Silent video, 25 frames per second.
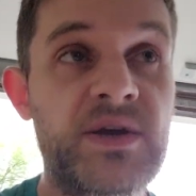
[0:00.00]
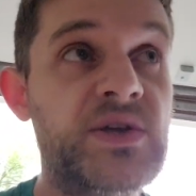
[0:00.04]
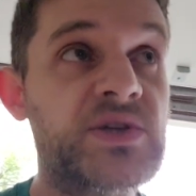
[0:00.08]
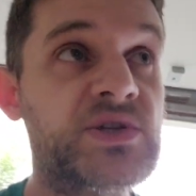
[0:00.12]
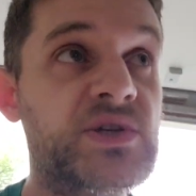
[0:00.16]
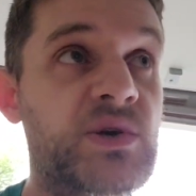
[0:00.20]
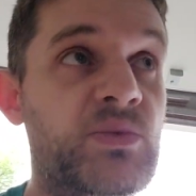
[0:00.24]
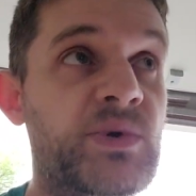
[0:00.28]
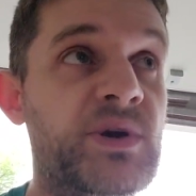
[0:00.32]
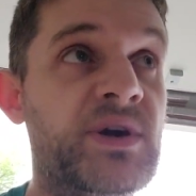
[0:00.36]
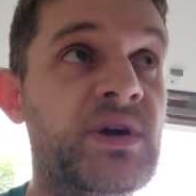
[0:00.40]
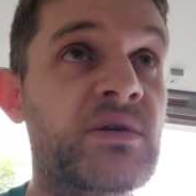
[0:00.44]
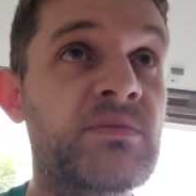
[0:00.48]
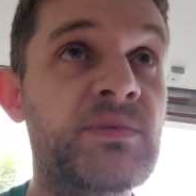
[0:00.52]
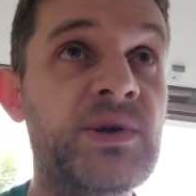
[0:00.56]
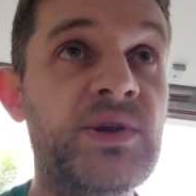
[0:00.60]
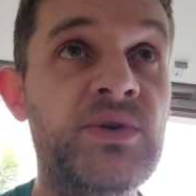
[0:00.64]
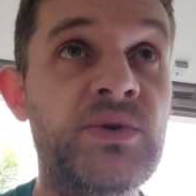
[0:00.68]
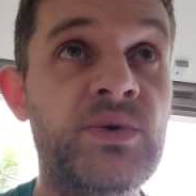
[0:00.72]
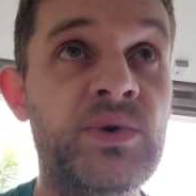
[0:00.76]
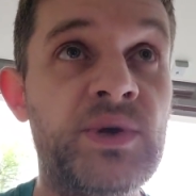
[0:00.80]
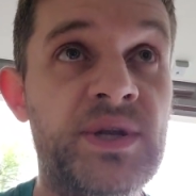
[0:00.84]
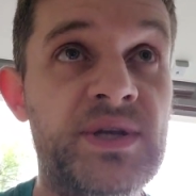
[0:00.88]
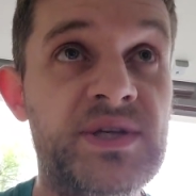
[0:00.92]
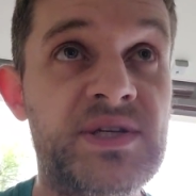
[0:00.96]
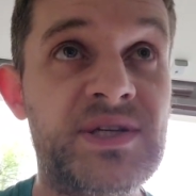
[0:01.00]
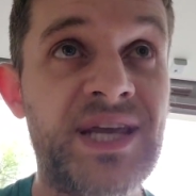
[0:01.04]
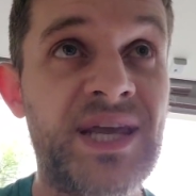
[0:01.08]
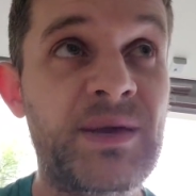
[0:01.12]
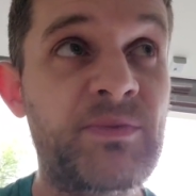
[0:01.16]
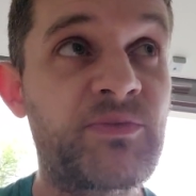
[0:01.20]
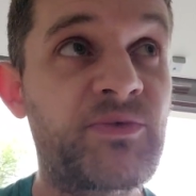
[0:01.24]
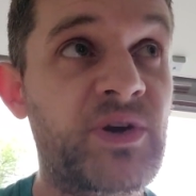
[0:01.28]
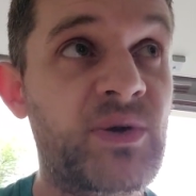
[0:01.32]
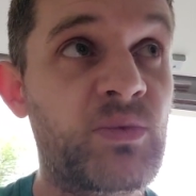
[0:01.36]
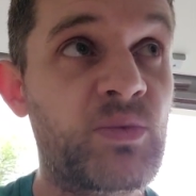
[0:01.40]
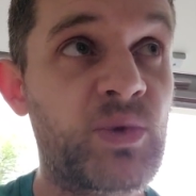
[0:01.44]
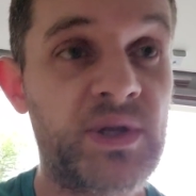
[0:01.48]
So we're going to be doing the
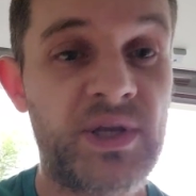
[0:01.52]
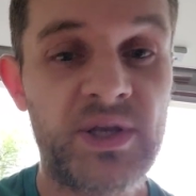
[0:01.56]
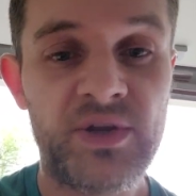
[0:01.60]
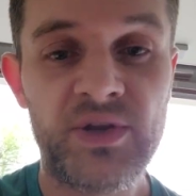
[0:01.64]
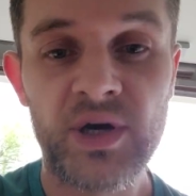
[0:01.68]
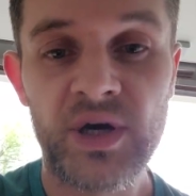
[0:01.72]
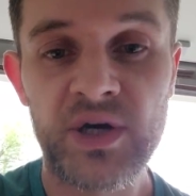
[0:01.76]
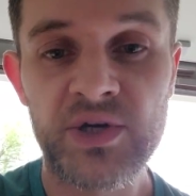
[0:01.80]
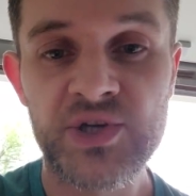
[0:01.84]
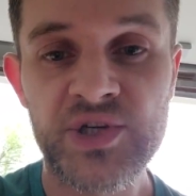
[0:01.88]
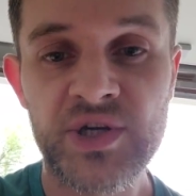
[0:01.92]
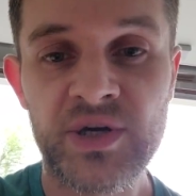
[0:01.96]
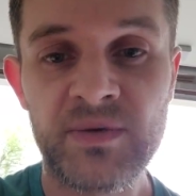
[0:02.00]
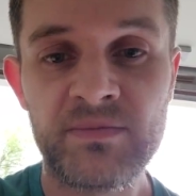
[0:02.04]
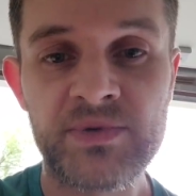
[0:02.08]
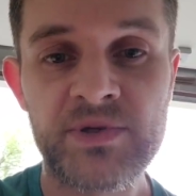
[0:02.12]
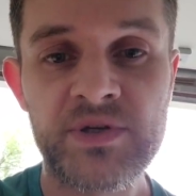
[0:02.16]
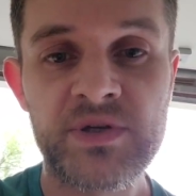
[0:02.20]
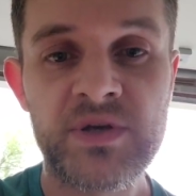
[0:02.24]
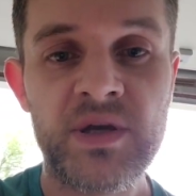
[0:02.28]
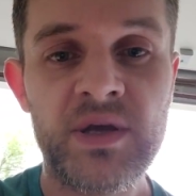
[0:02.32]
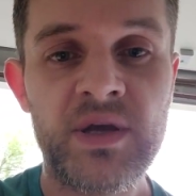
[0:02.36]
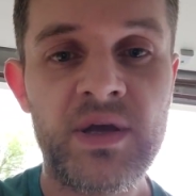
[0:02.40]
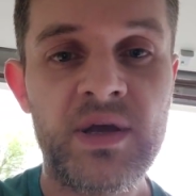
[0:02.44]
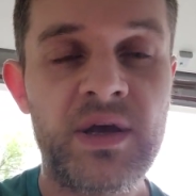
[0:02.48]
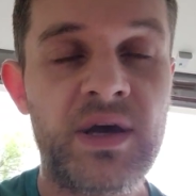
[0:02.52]
same thing with the tuck jumps.